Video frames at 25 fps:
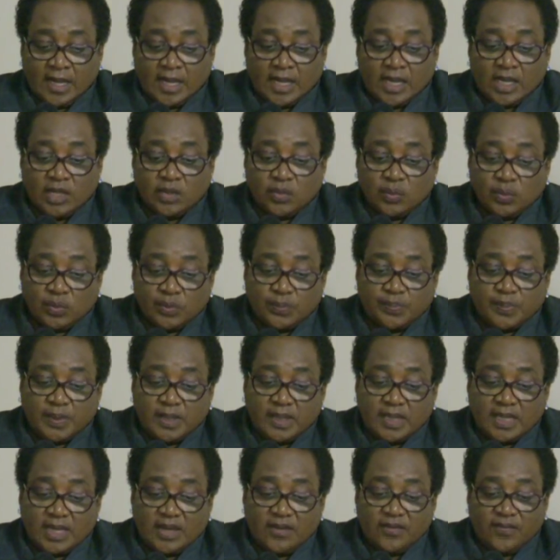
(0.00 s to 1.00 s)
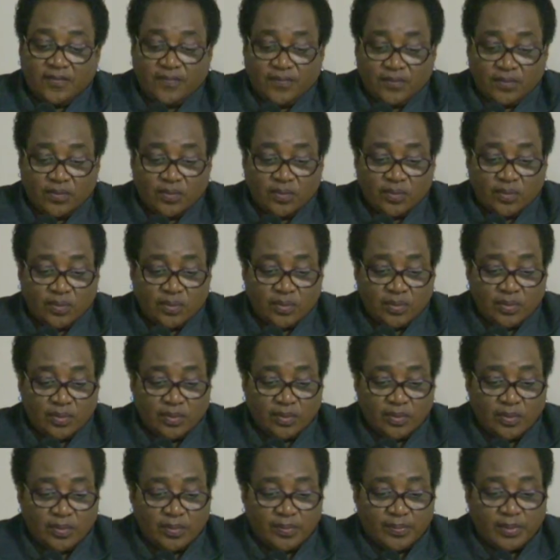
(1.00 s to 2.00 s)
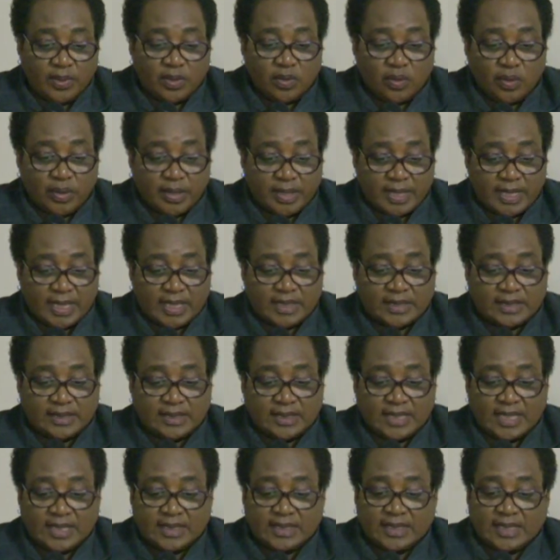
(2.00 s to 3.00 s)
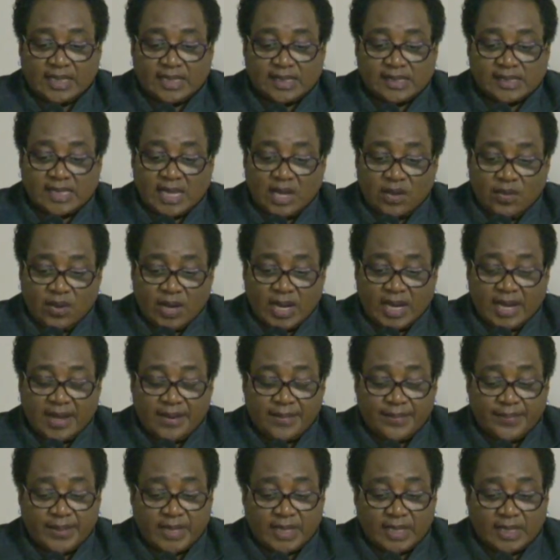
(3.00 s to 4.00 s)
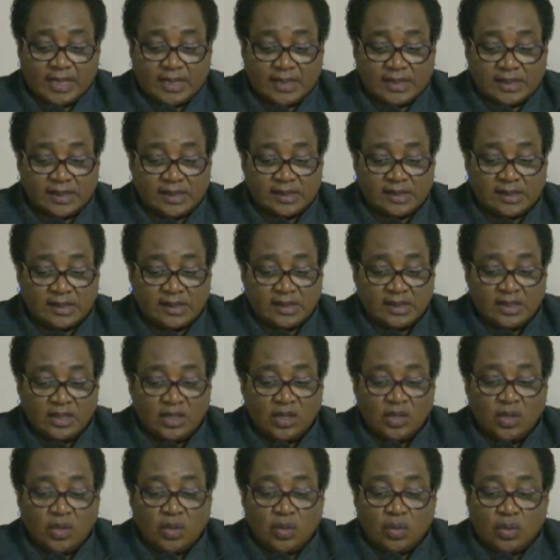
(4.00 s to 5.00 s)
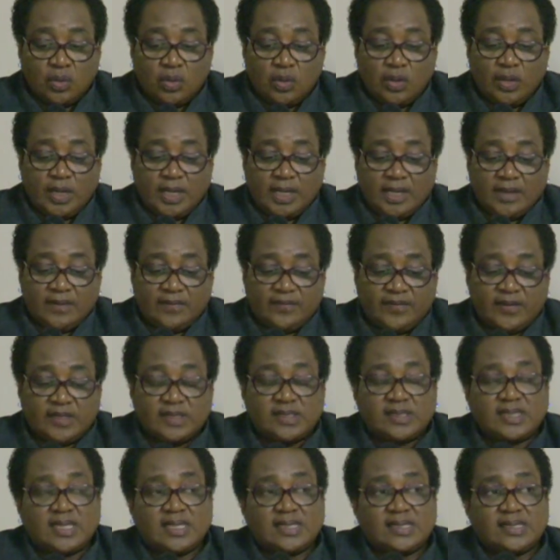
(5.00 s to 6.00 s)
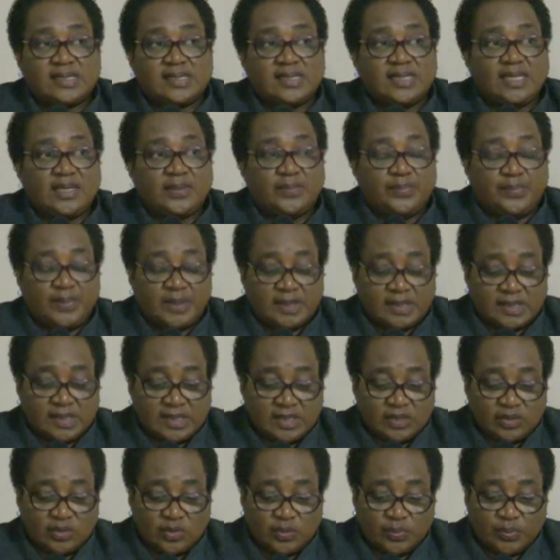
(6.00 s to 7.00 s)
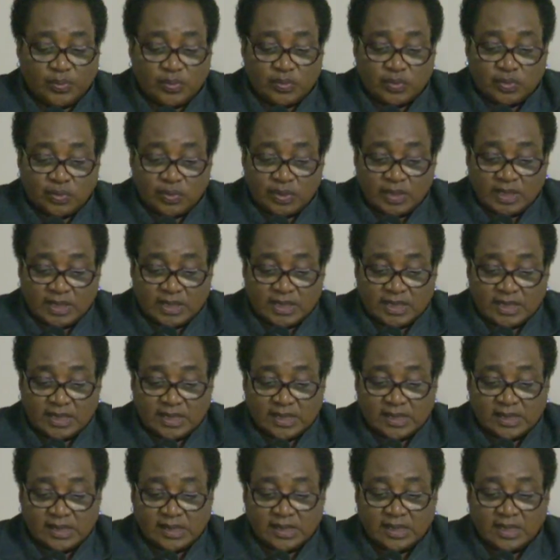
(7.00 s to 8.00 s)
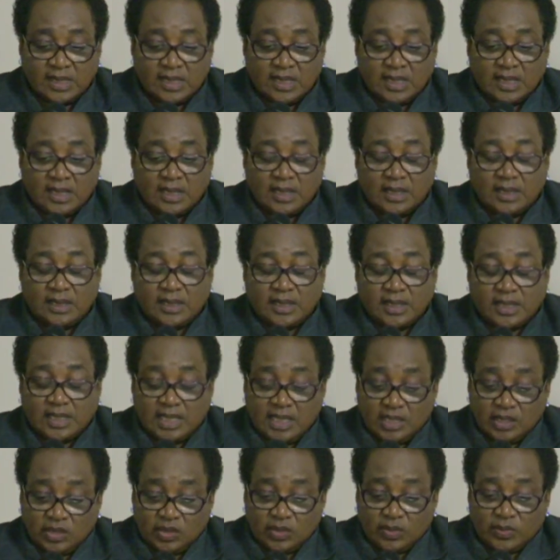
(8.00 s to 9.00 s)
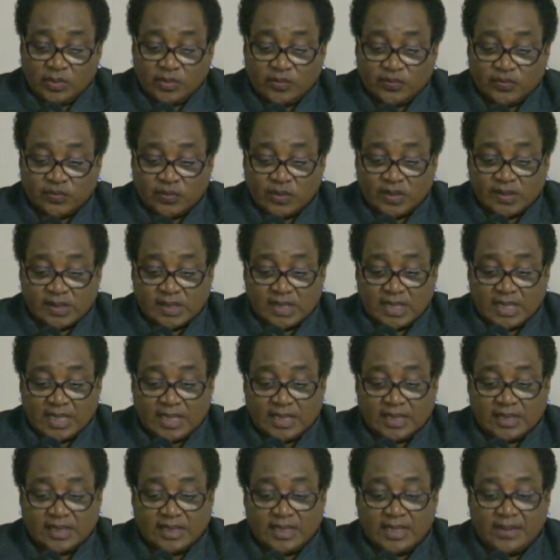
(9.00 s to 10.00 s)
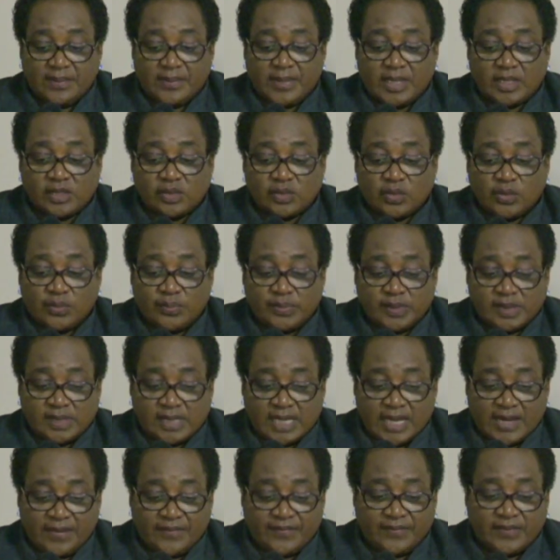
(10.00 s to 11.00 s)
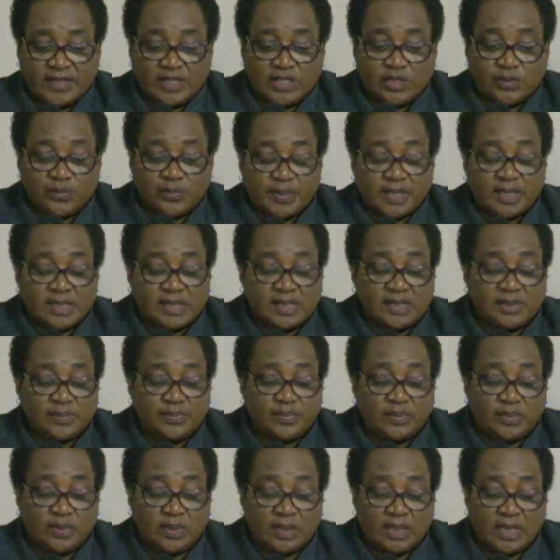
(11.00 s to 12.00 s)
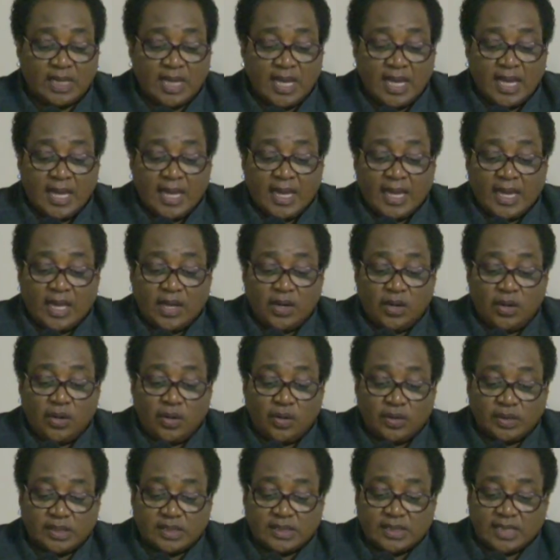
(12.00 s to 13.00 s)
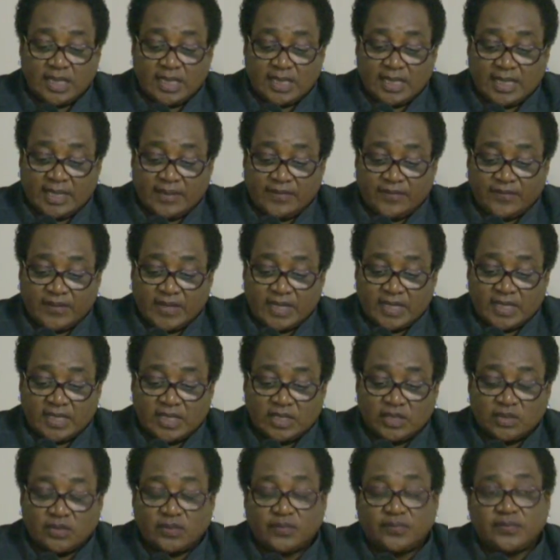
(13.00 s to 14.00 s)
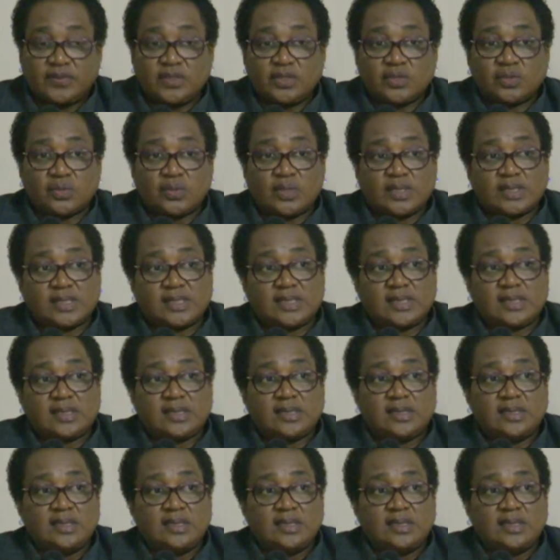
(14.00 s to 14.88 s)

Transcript: It would be therefore be correct that as our companies or investors seek business opportunities, in the Kingdom of Swaziland, they must observe this principle and not take advantage of the Swazis.